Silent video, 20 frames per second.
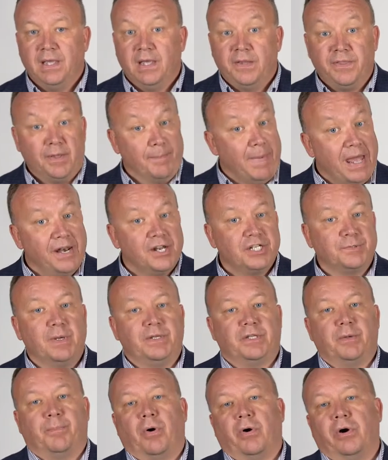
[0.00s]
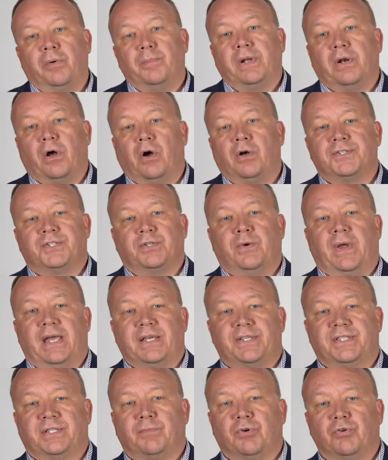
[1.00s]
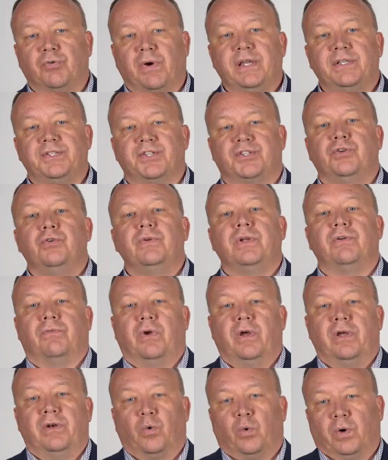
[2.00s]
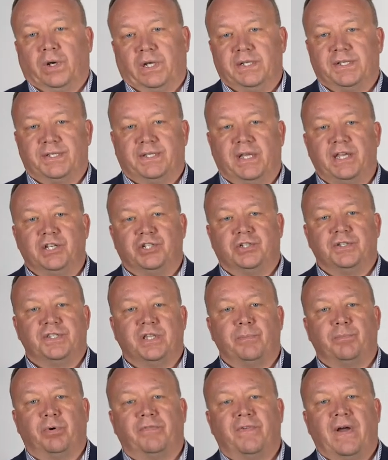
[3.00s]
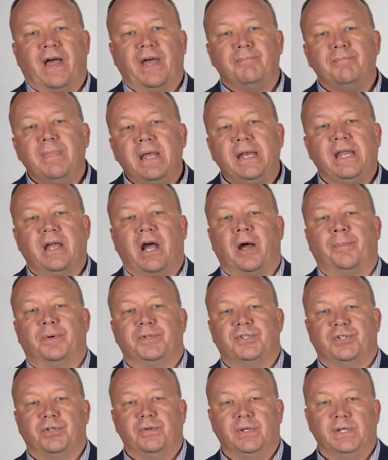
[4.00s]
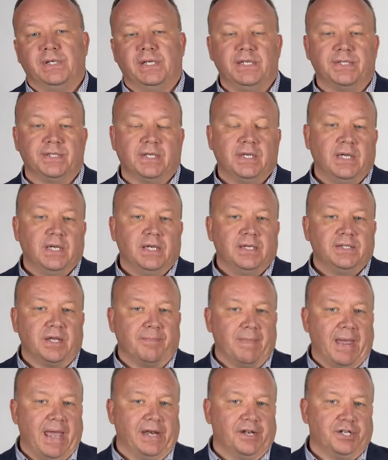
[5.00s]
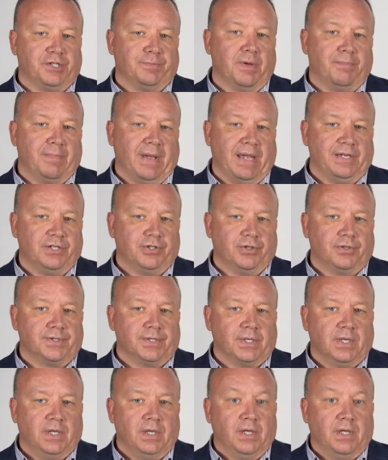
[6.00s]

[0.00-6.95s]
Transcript: The Management Department also has some great student-run organizations that provide many opportunities to management majors.